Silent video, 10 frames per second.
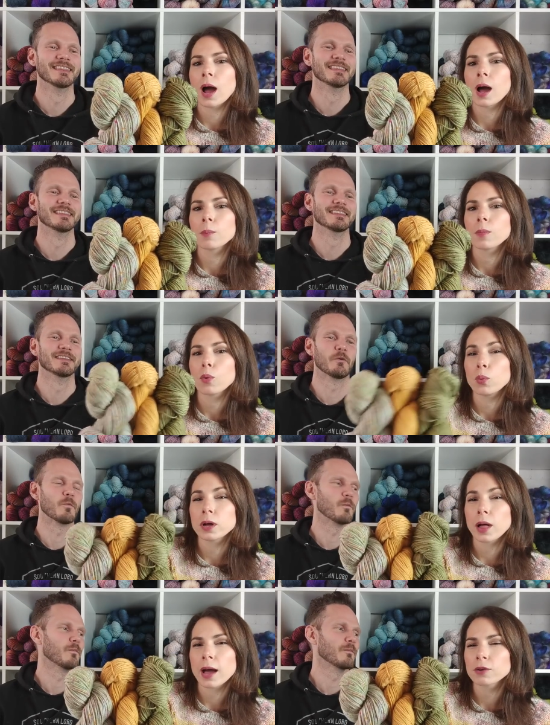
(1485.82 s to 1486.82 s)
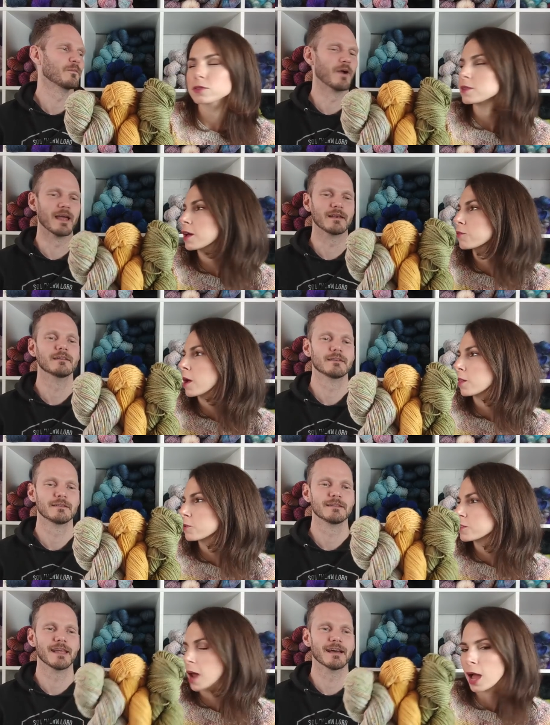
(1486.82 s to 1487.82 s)
Speaker 1: um, wheelhouse right. of
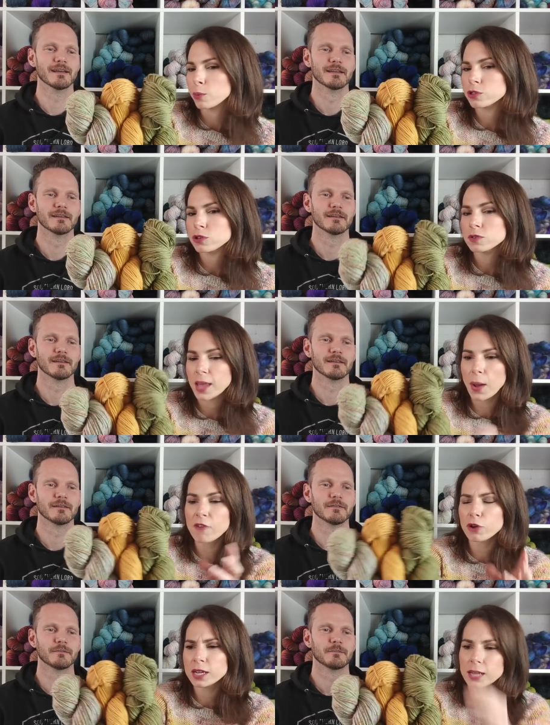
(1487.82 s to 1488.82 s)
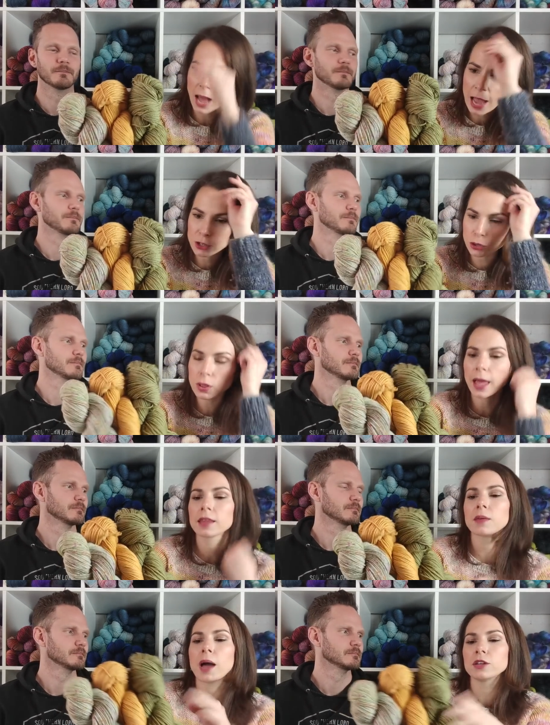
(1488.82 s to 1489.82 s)
colors that yeah. I would choose. However, and I do
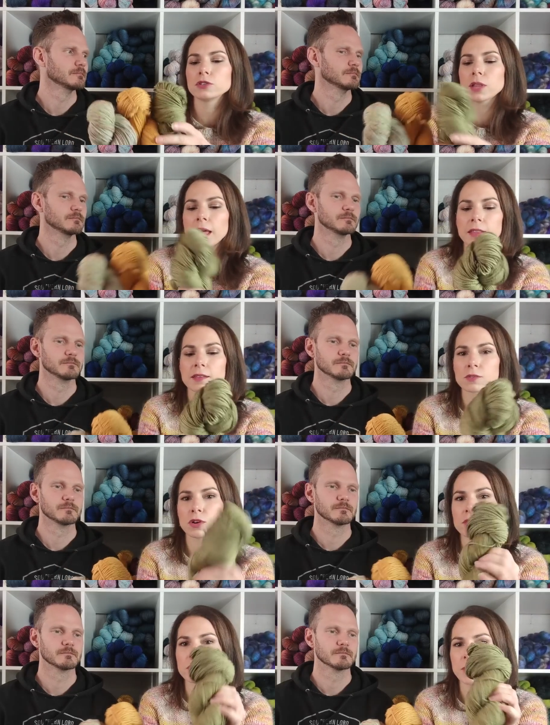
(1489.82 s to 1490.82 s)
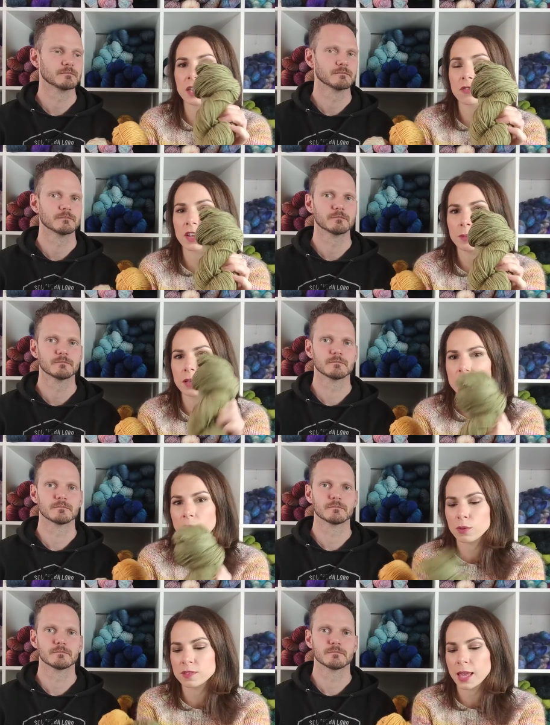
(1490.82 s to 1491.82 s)
like them. I do like this. Chris was making fun of me because
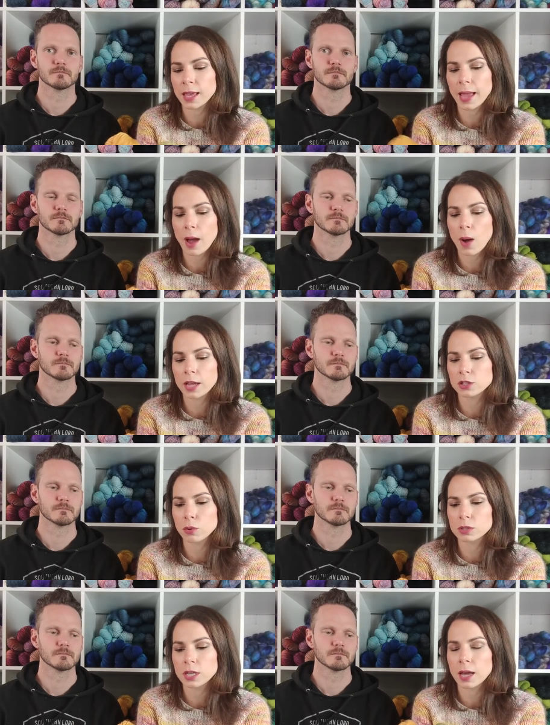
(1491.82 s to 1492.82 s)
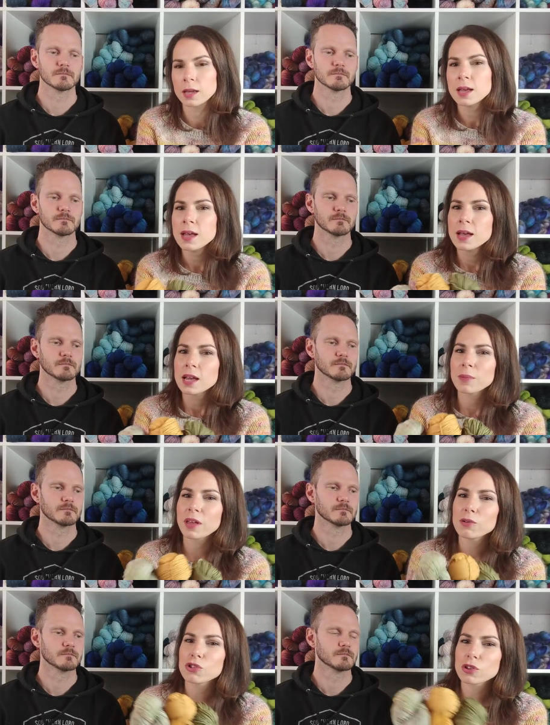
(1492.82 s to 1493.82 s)
I was saying how I don't, uh,
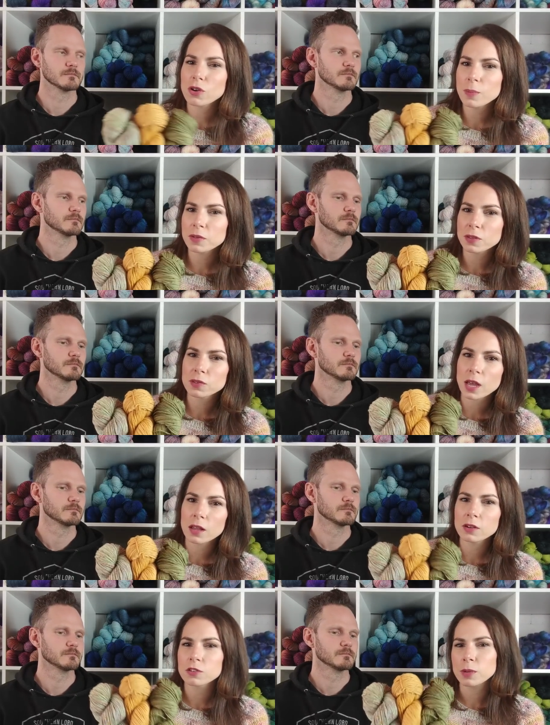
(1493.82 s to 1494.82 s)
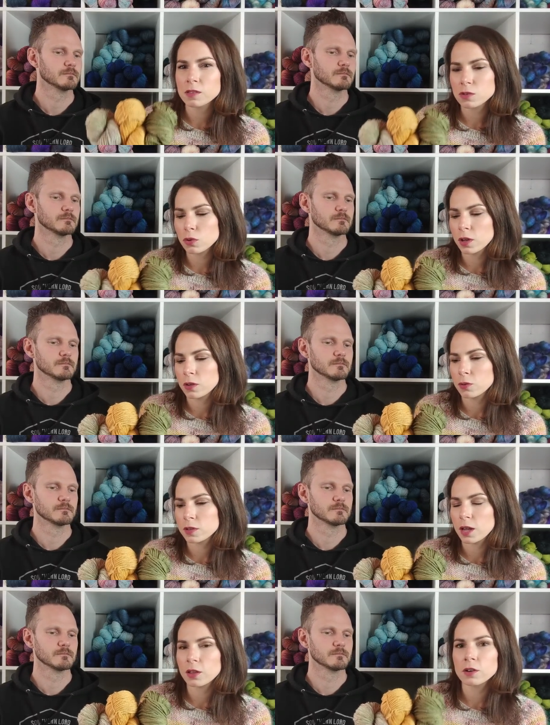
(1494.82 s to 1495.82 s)
like, sure about those colors. I'm not sold on
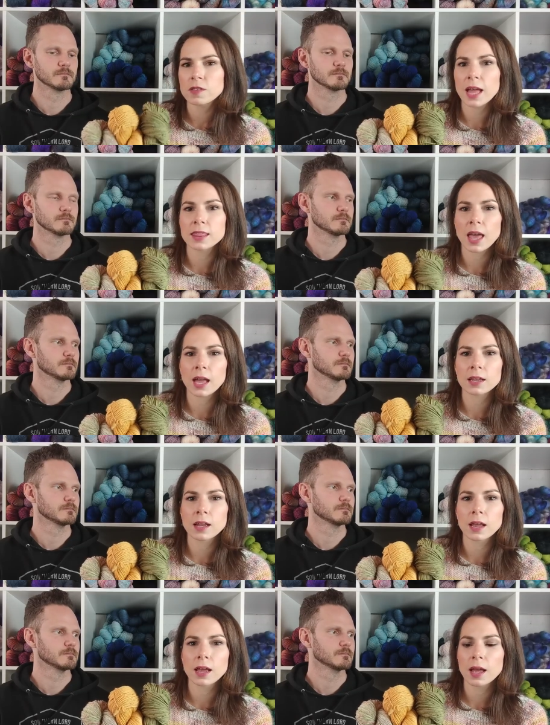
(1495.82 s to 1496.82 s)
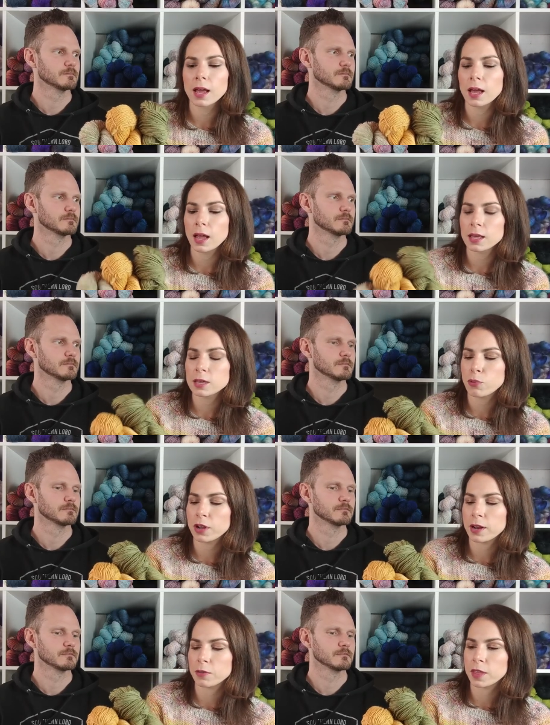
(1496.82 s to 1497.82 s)
those colors. And then he
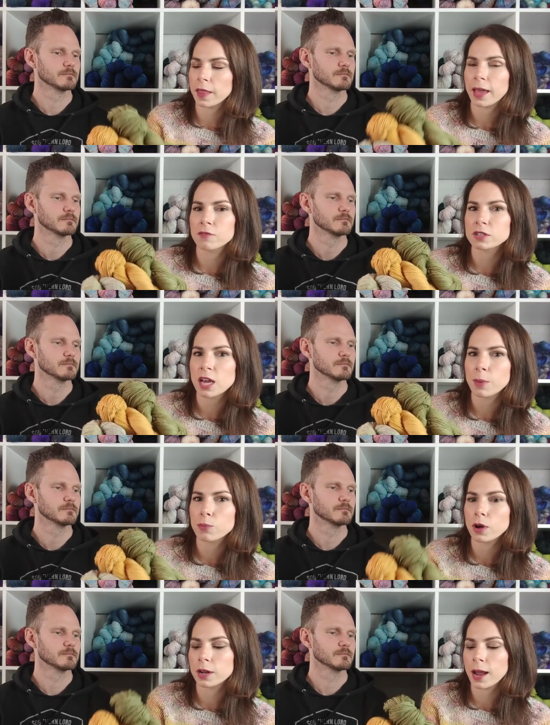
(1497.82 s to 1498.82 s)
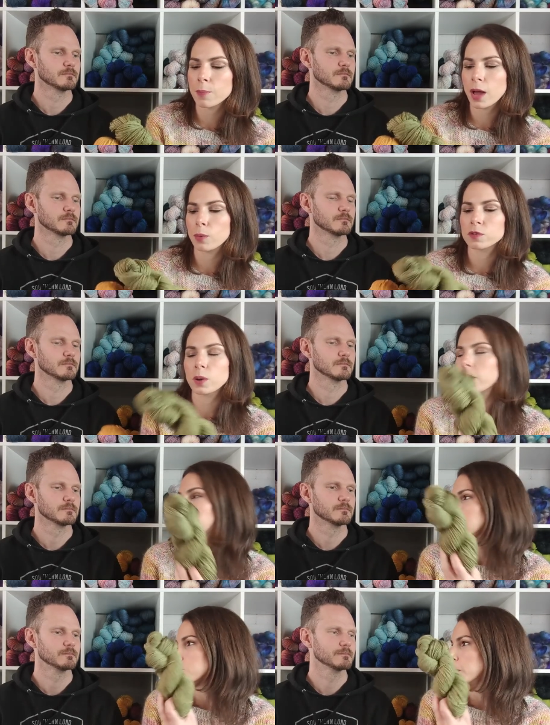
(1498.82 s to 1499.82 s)
pointed out that like every time I brought it up, I was
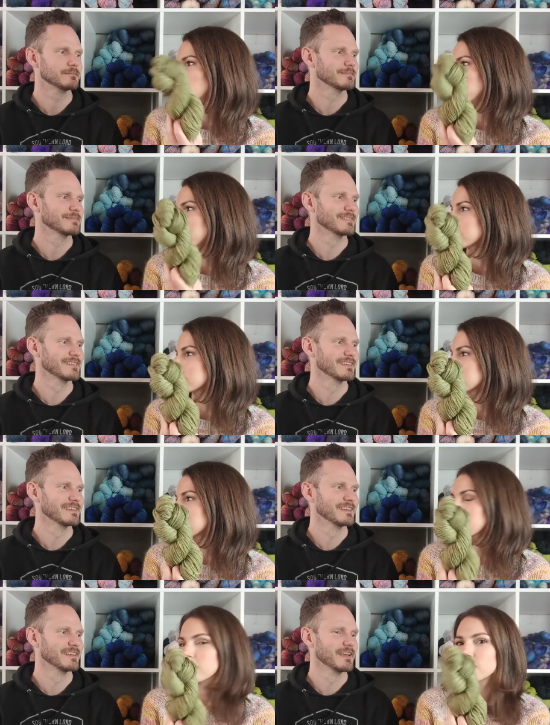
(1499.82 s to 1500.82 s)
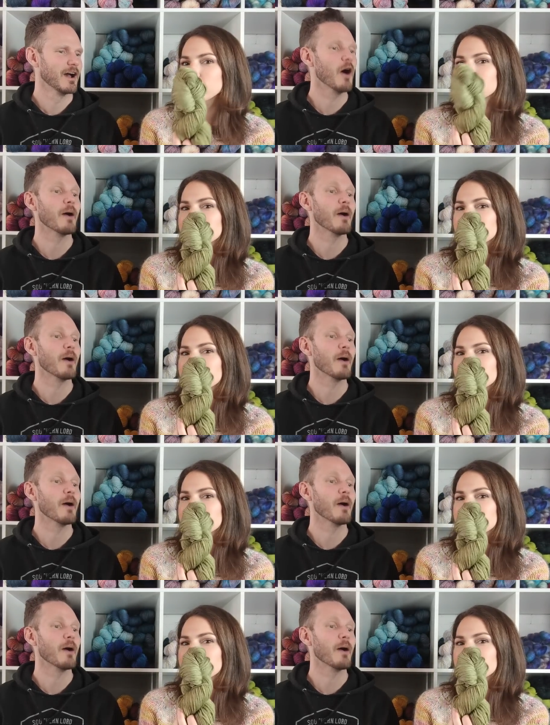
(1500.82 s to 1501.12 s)
wearing. I have a pair of pants that's